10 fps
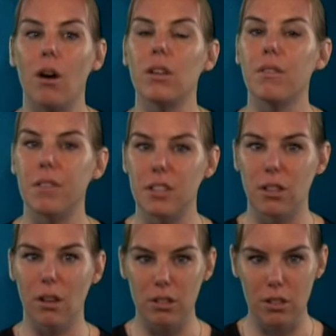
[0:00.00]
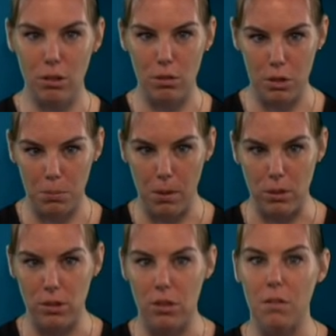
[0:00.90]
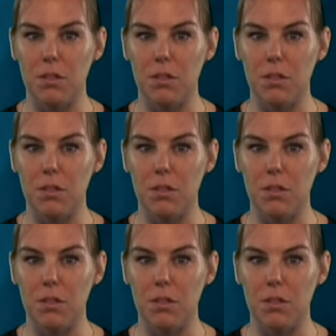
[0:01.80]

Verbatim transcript: on the physiological response of